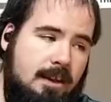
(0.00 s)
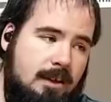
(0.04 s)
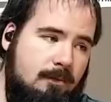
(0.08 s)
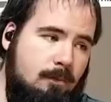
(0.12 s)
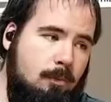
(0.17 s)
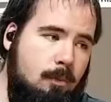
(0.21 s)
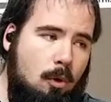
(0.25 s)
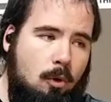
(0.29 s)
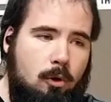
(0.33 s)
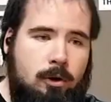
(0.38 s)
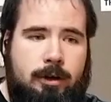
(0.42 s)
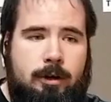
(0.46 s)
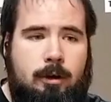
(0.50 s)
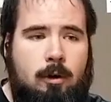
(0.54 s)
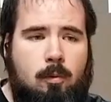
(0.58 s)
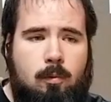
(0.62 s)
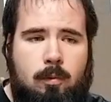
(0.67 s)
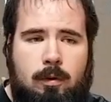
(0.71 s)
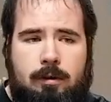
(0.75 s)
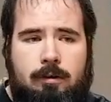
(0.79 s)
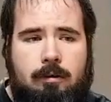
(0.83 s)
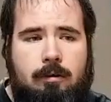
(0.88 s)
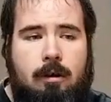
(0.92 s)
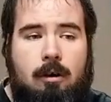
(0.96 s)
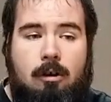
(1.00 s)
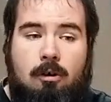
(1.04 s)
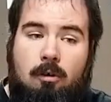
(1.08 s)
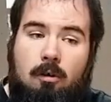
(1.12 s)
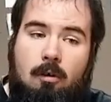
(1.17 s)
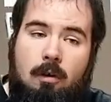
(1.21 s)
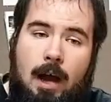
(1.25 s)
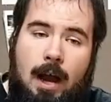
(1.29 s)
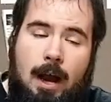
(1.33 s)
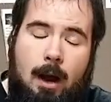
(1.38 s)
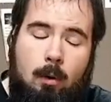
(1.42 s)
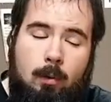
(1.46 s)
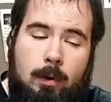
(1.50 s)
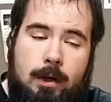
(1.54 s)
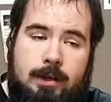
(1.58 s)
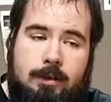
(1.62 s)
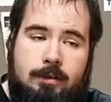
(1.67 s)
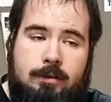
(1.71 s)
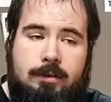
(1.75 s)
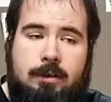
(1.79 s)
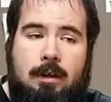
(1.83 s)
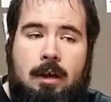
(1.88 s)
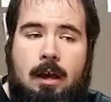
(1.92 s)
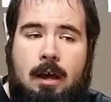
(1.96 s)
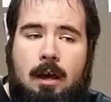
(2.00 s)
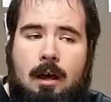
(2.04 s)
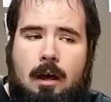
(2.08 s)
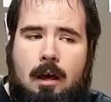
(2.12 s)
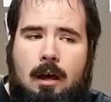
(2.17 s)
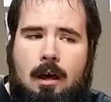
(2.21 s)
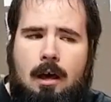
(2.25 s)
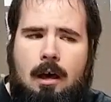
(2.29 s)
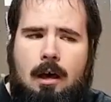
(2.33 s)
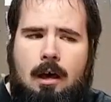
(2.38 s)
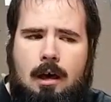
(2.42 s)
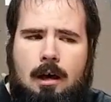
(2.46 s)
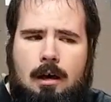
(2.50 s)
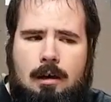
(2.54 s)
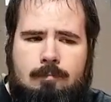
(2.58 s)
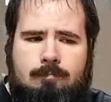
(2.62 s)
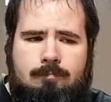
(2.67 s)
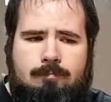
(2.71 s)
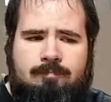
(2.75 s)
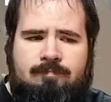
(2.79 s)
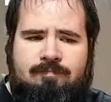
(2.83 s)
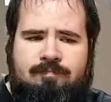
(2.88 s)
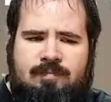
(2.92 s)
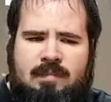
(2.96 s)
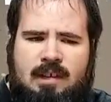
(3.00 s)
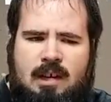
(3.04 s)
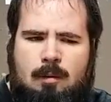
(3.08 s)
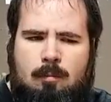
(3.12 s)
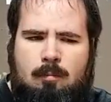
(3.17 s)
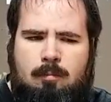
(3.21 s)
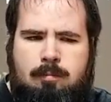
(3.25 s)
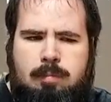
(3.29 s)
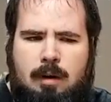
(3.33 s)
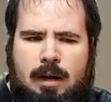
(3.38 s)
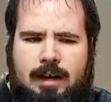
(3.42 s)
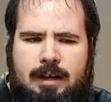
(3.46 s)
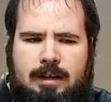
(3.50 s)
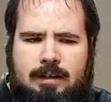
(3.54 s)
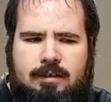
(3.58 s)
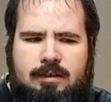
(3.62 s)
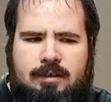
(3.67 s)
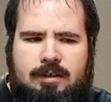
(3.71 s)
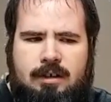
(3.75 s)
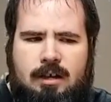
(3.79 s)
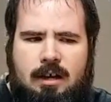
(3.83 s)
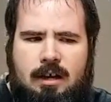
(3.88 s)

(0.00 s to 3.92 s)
if Boingo will allow it. But